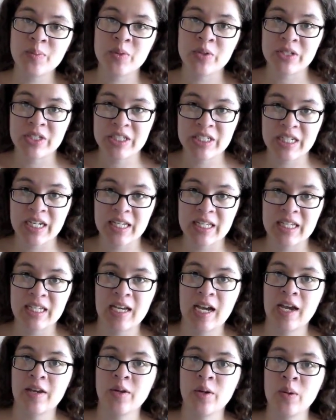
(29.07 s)
appreciate it.
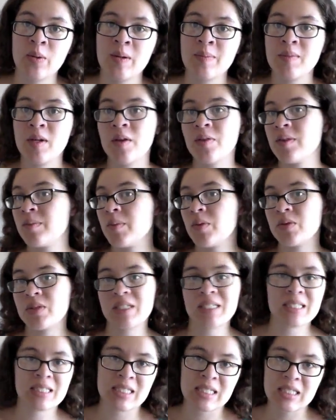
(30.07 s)
I know I'm not the most
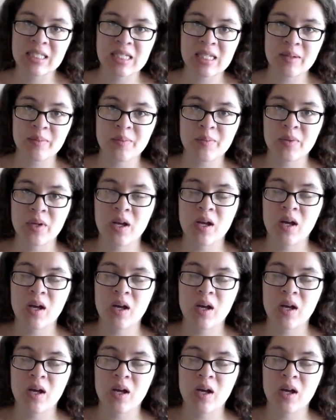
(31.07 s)
consistent